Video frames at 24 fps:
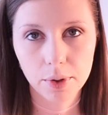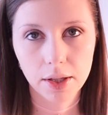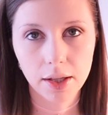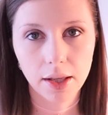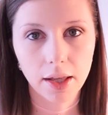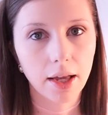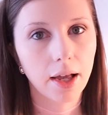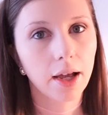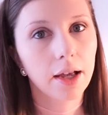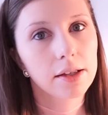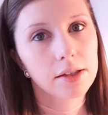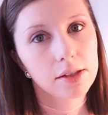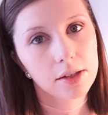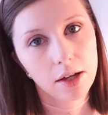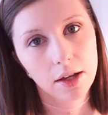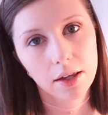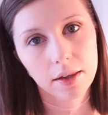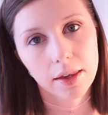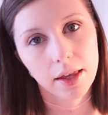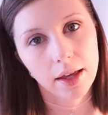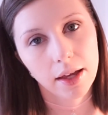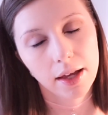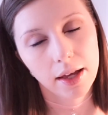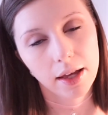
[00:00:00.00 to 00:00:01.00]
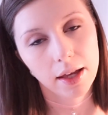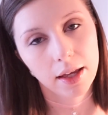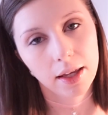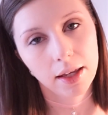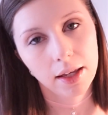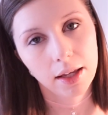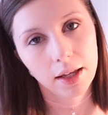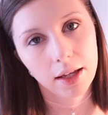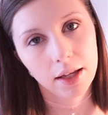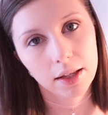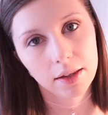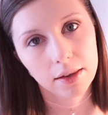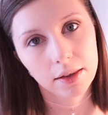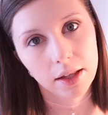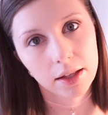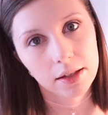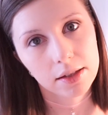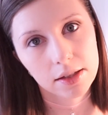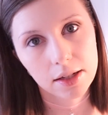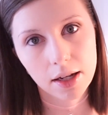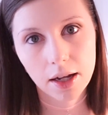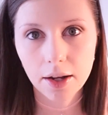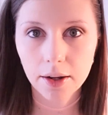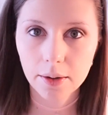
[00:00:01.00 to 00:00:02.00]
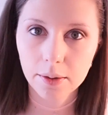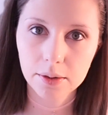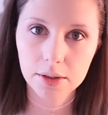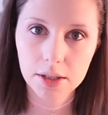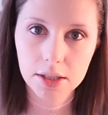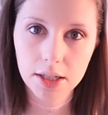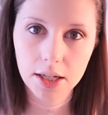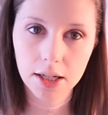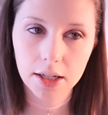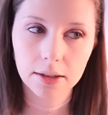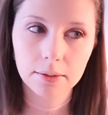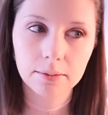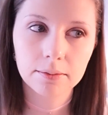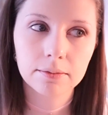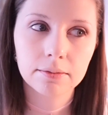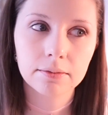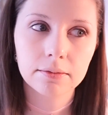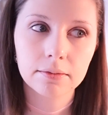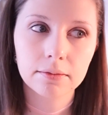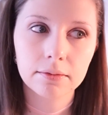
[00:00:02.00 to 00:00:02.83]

be like, I saw that and that's not how it was done.